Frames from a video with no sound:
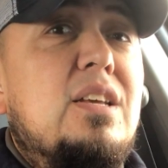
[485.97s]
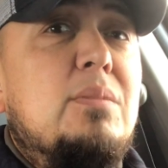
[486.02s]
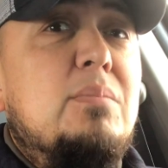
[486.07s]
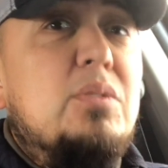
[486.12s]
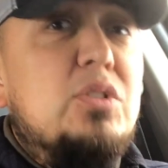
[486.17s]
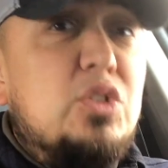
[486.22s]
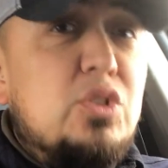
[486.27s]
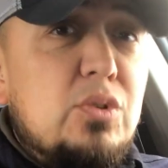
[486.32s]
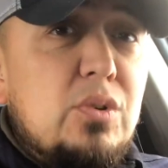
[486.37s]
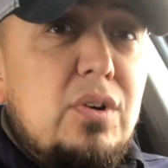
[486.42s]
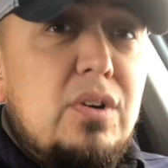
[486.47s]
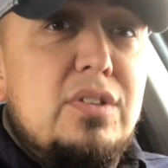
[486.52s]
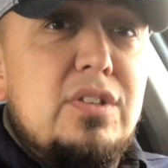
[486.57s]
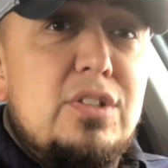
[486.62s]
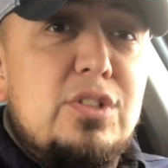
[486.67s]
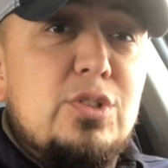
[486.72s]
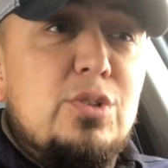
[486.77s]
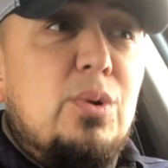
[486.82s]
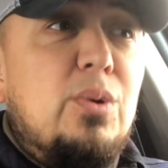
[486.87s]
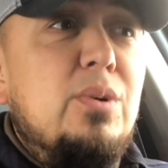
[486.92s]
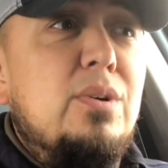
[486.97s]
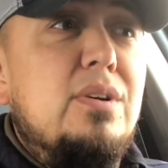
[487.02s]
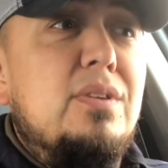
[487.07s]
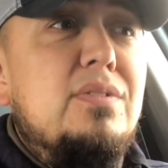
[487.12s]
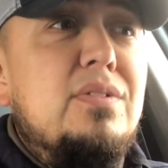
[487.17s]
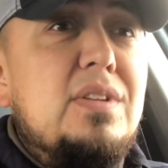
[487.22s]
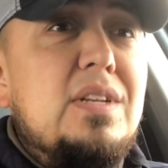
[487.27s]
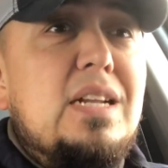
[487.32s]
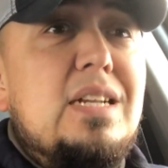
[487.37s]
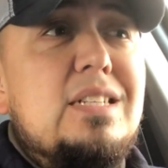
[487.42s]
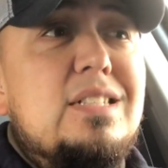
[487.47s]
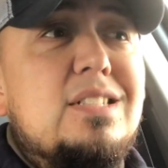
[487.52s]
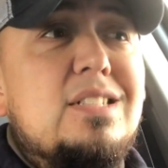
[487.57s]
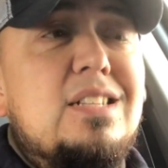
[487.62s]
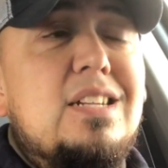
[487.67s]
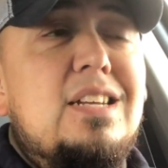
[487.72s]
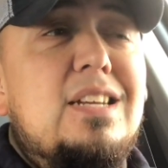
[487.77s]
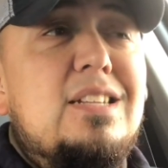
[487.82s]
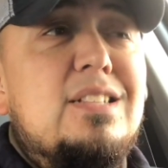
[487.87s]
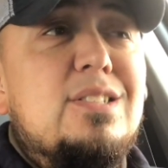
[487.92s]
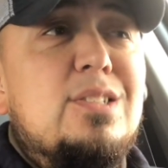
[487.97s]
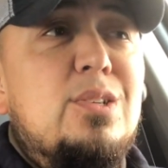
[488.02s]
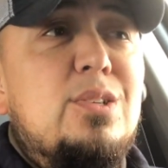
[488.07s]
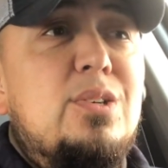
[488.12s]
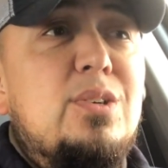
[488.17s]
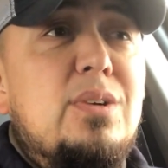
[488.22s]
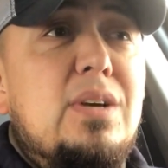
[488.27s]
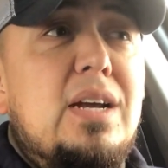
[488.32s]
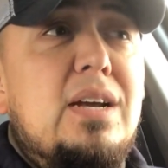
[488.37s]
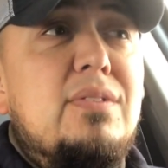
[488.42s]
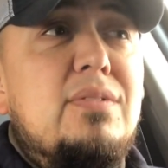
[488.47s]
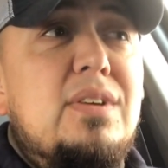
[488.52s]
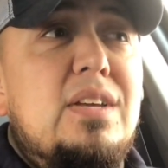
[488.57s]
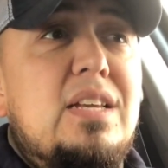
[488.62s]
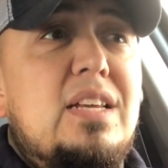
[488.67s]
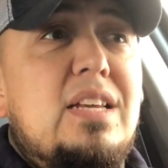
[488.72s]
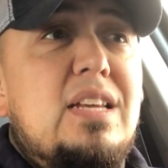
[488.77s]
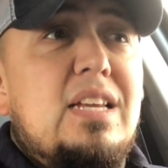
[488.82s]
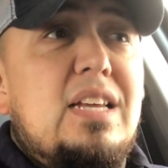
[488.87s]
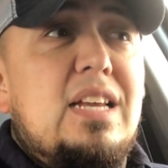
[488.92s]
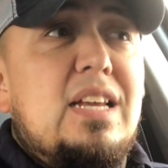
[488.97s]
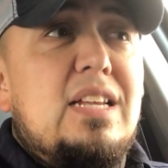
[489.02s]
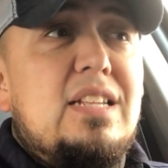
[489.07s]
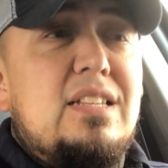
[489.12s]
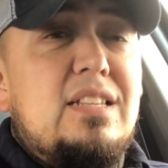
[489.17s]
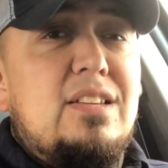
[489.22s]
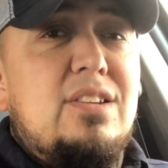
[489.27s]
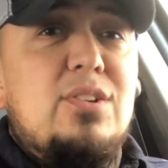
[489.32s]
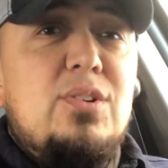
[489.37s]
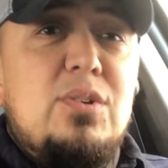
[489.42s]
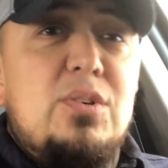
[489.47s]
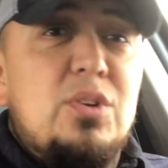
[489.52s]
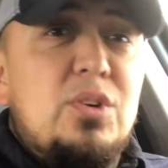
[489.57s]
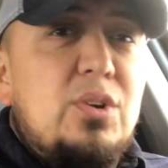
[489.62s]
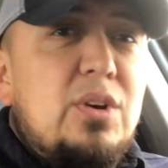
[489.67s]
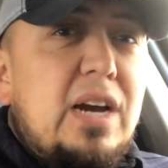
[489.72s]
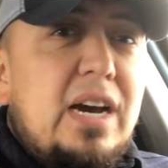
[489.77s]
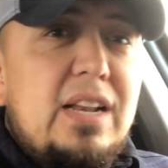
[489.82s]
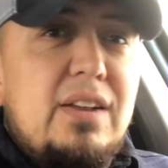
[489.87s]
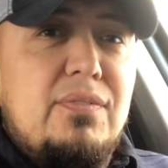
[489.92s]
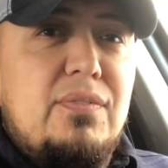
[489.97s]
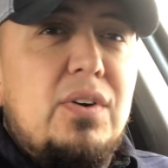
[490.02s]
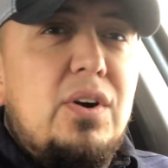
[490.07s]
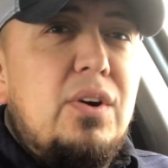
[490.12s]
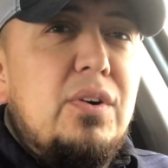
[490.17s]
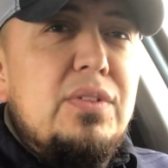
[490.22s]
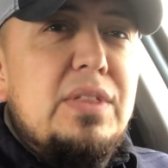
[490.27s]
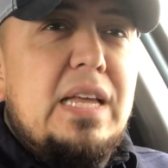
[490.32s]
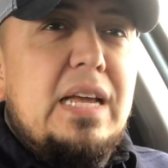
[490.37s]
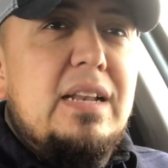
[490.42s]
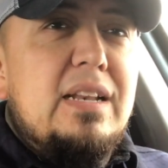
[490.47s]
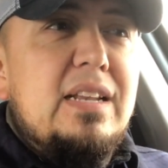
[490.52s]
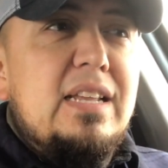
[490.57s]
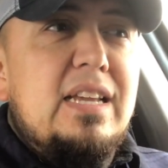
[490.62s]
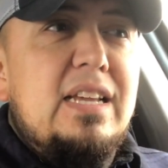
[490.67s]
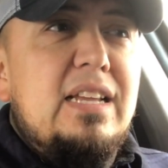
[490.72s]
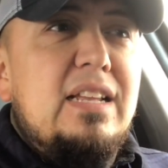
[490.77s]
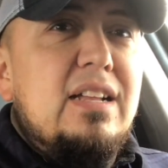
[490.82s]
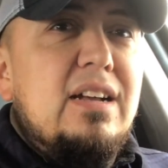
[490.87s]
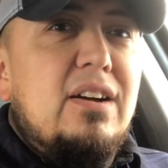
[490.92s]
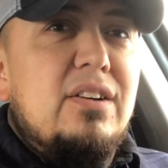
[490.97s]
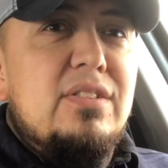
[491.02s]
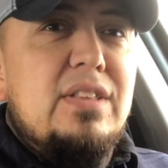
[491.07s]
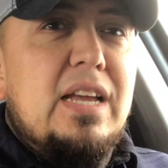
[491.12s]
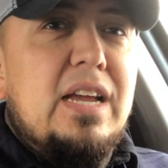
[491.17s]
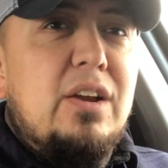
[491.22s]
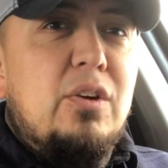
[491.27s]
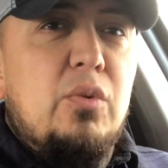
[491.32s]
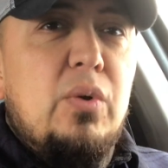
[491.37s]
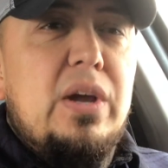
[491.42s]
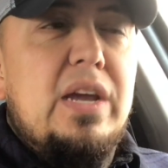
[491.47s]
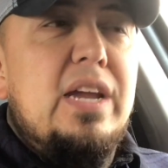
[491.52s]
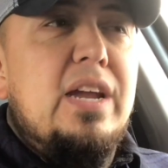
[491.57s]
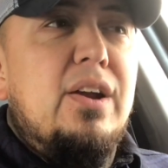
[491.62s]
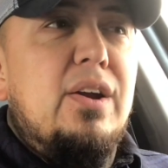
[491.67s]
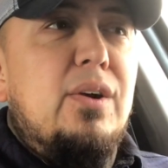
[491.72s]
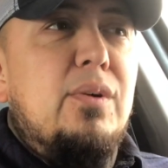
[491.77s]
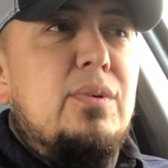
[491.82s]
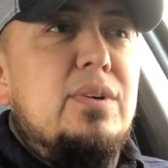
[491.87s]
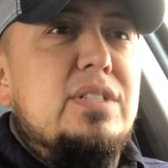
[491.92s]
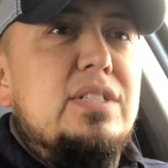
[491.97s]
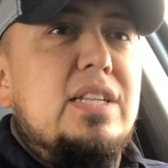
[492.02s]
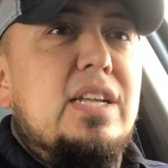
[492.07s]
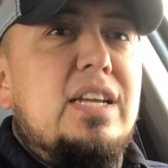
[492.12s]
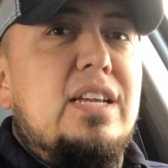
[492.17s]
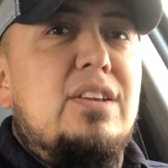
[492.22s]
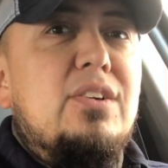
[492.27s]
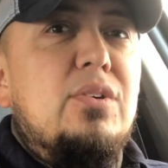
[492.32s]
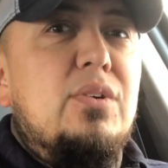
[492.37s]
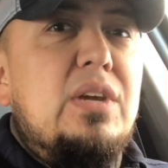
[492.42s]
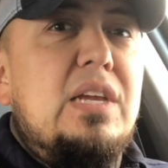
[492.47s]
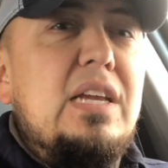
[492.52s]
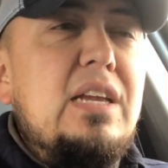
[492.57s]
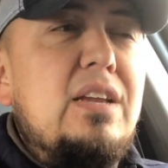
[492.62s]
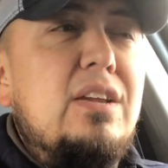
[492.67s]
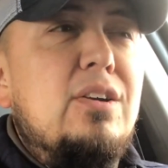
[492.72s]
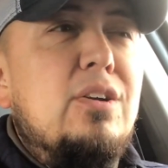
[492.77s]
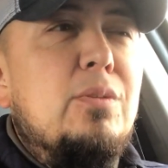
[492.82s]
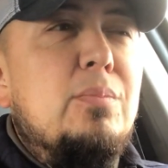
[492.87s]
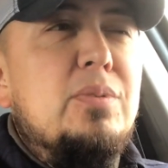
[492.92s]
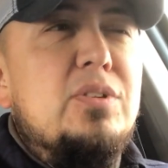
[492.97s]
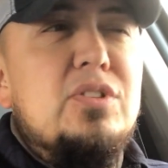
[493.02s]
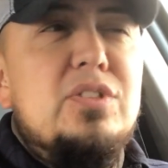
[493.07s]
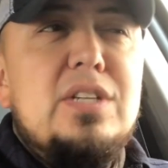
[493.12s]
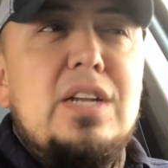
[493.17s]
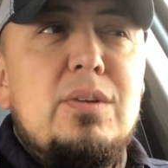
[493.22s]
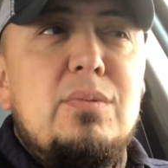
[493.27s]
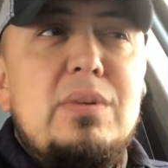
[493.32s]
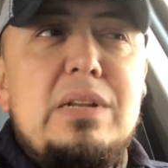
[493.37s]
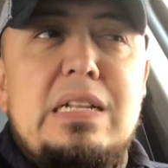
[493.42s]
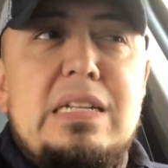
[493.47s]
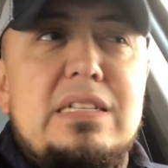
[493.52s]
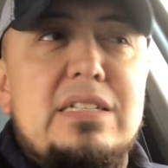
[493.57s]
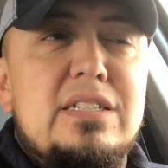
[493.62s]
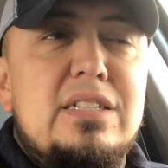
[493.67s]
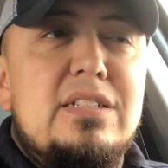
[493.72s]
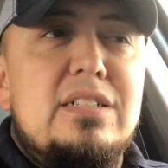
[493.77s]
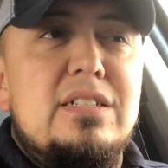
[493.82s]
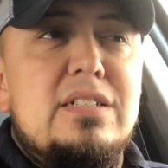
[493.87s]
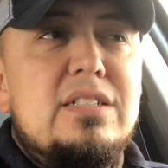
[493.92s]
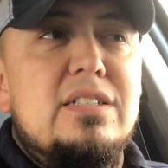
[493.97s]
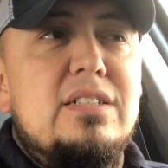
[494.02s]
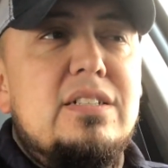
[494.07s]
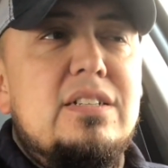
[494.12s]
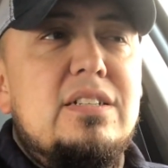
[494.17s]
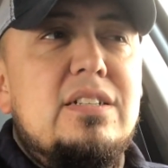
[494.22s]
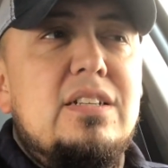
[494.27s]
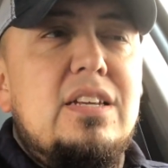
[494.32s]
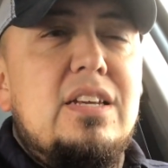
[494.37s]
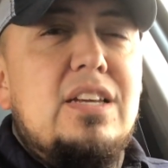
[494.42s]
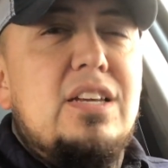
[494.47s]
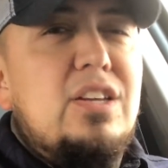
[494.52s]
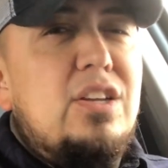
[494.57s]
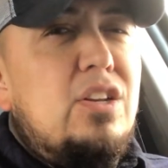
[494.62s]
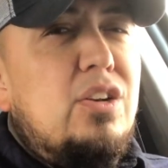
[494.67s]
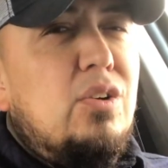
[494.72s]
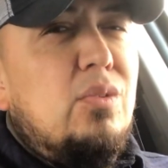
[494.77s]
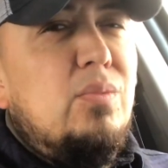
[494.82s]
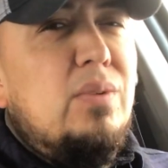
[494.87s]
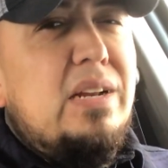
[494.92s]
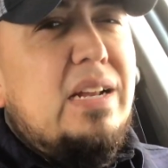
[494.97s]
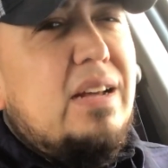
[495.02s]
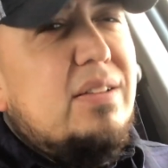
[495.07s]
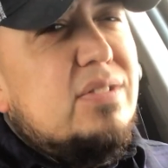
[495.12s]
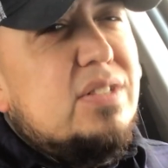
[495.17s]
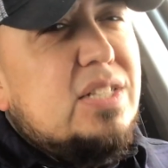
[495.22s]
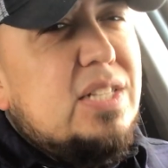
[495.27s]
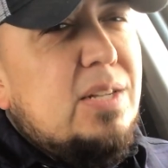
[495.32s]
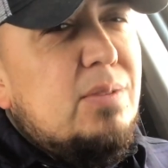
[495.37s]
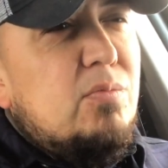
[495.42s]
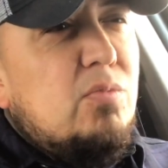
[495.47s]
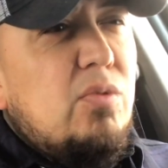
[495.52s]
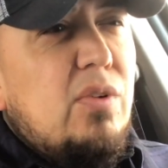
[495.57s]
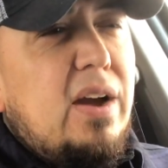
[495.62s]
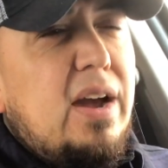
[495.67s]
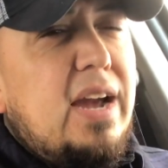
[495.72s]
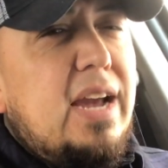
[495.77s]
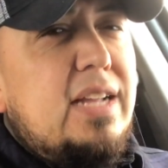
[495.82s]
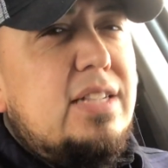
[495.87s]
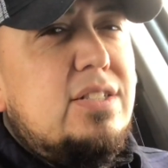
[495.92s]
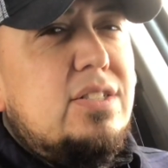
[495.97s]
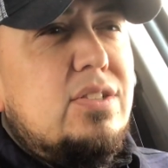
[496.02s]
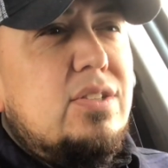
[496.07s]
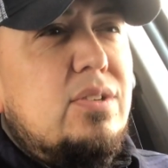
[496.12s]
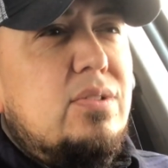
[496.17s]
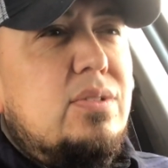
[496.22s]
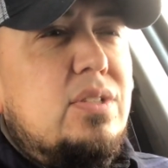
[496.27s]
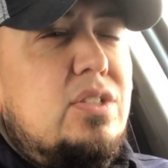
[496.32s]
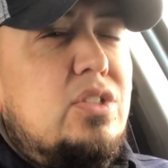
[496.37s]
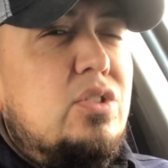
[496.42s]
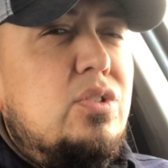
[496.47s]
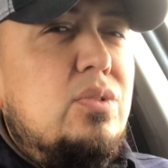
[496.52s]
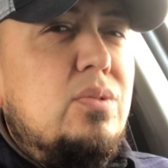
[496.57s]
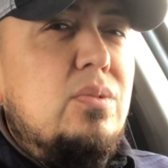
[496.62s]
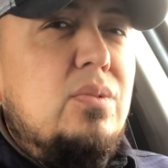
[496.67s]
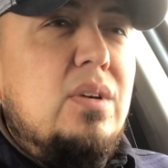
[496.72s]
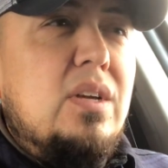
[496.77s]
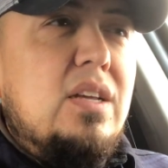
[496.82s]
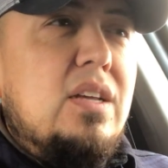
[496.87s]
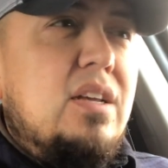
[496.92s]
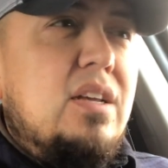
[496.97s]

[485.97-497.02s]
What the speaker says: But you're on the soil of the United States, so you have, you kind of fall on that gray area where it's like you're here, but you're not really a citizen. You don't really have the same rights. So did you